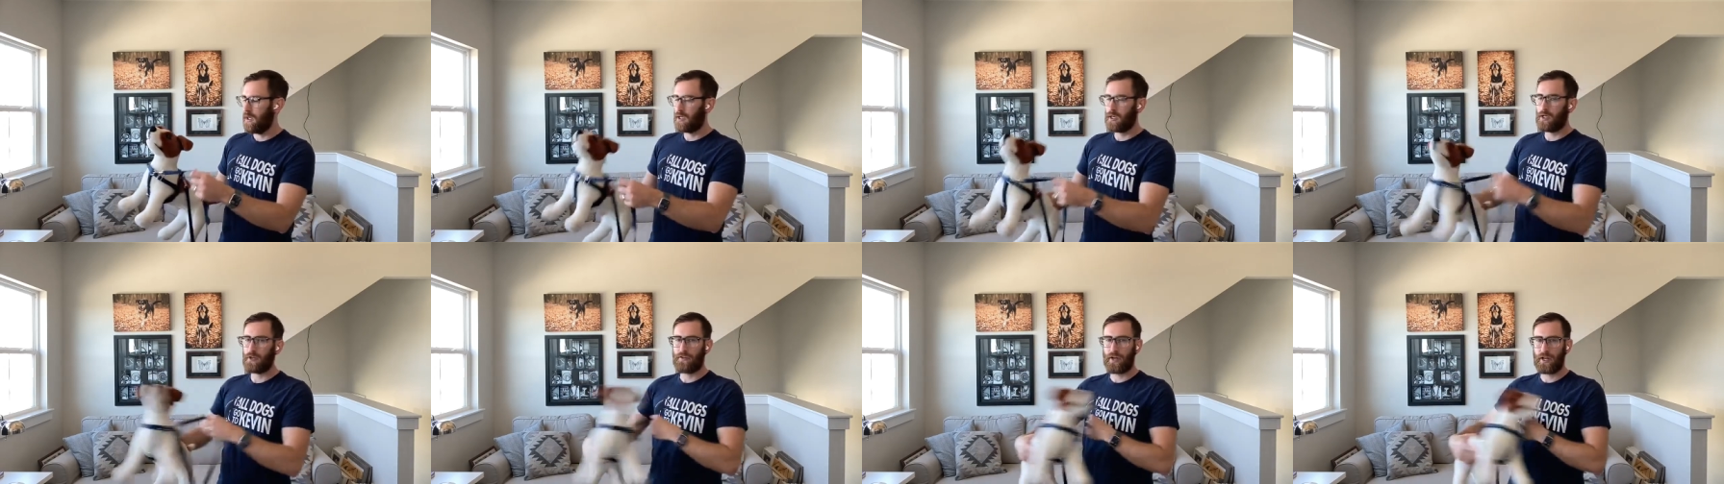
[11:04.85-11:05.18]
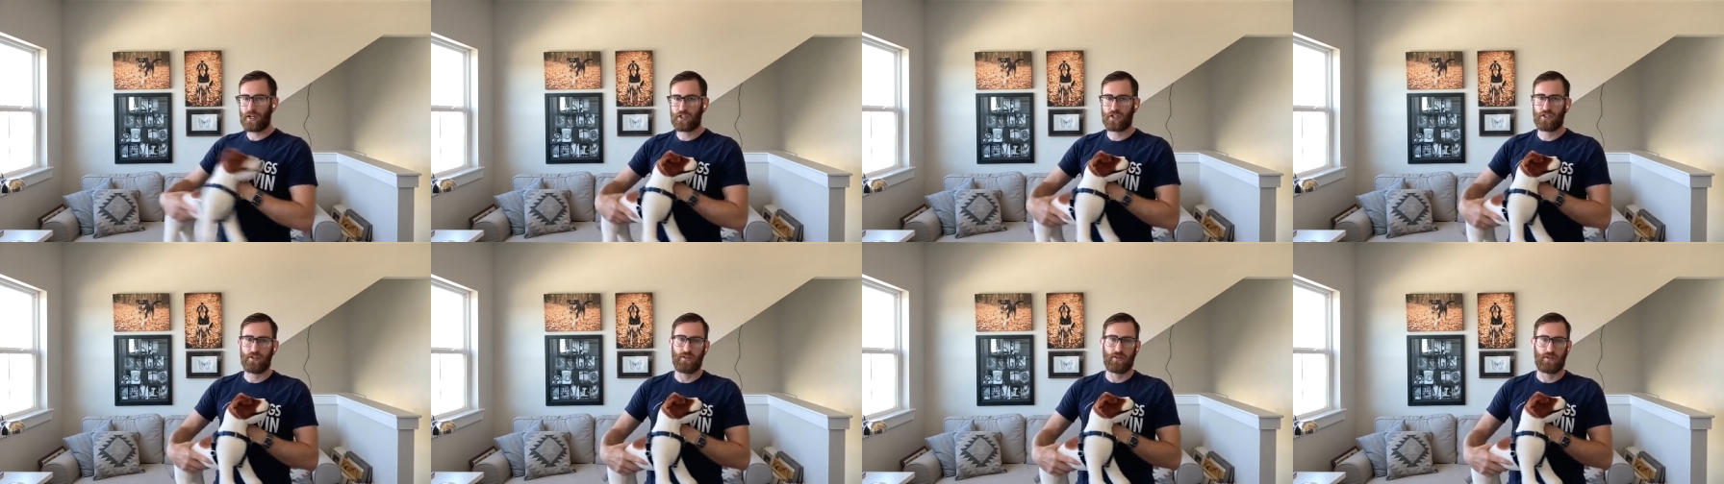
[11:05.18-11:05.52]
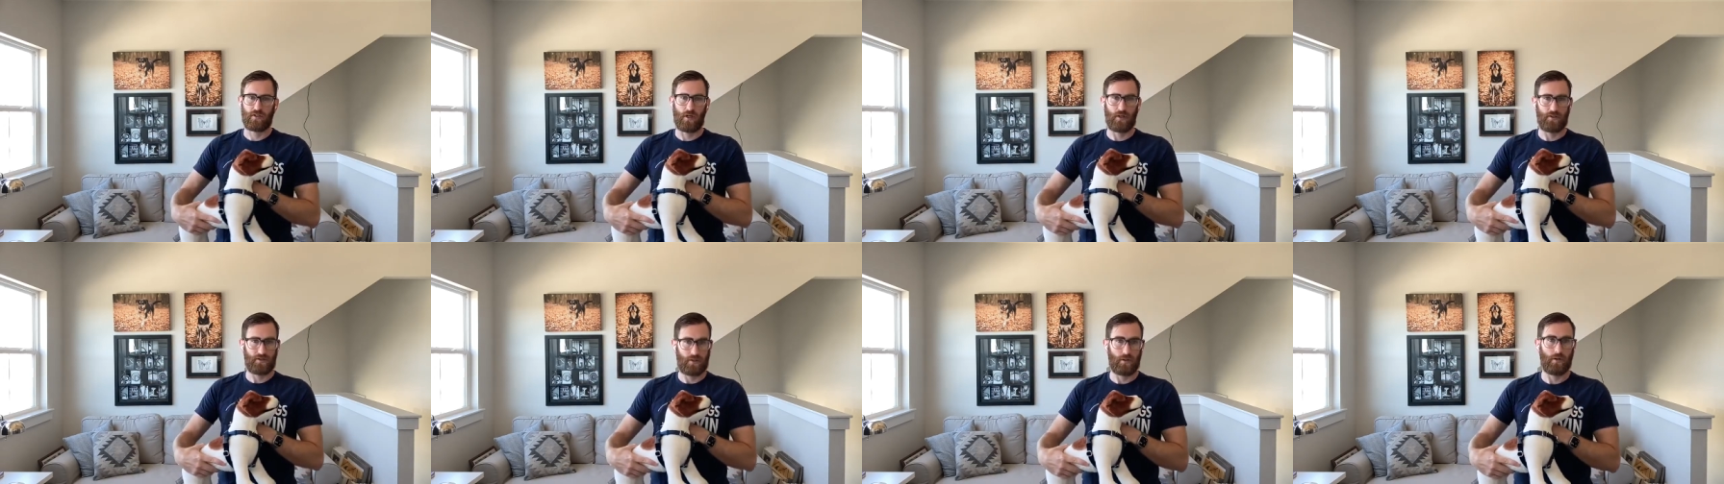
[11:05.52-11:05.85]
a correction
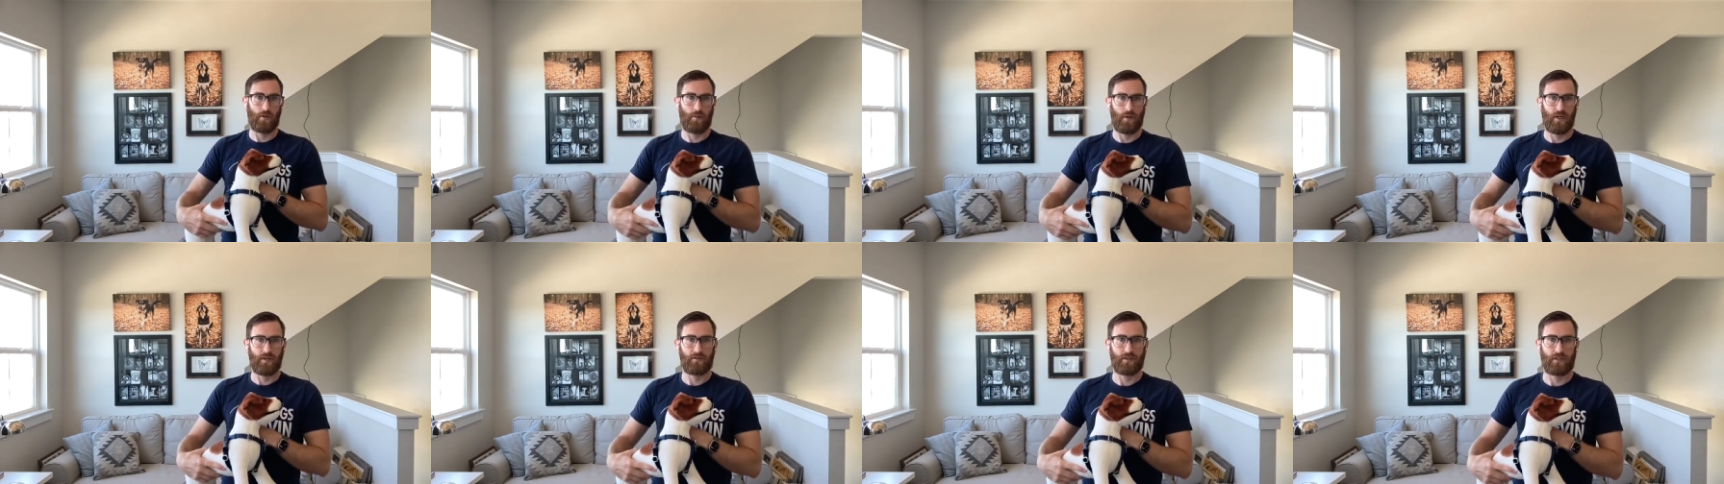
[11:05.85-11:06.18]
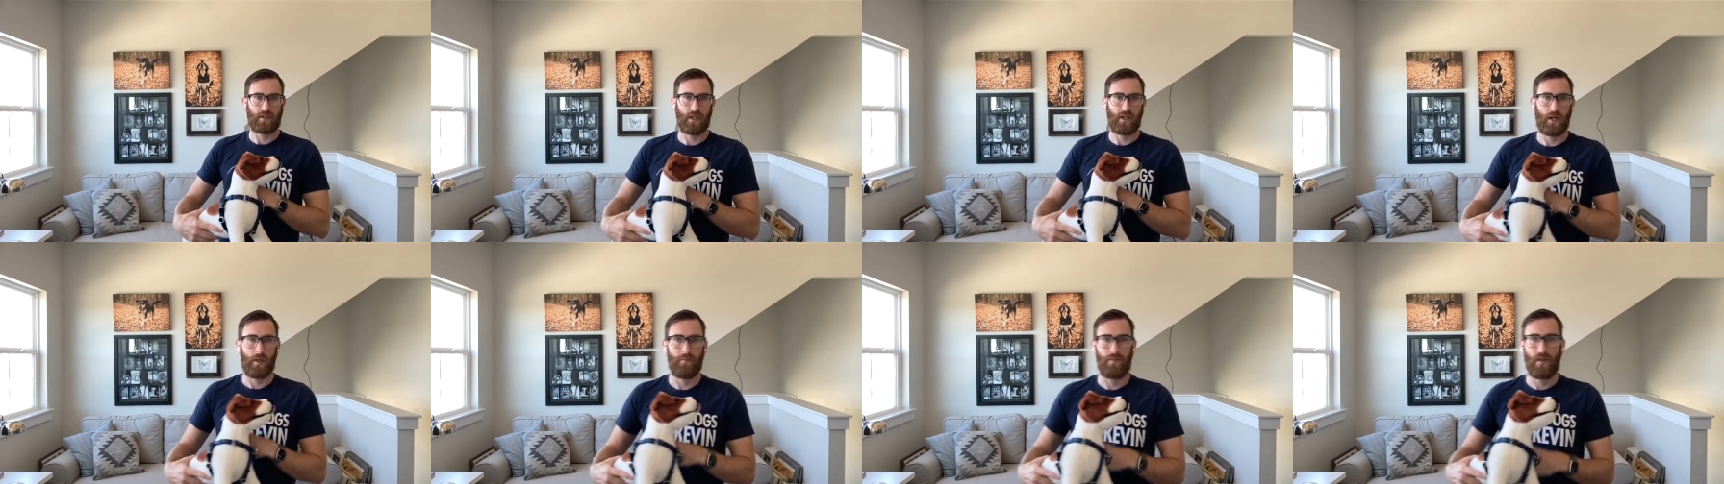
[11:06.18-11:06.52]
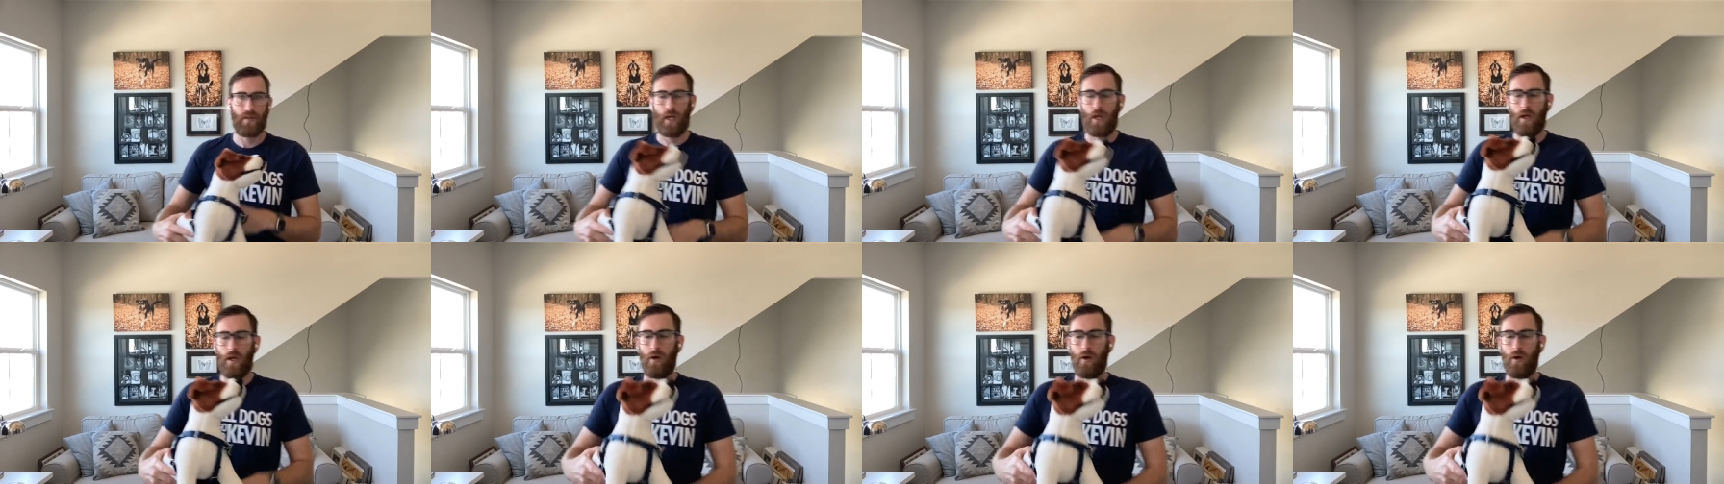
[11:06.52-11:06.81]
is also about to come,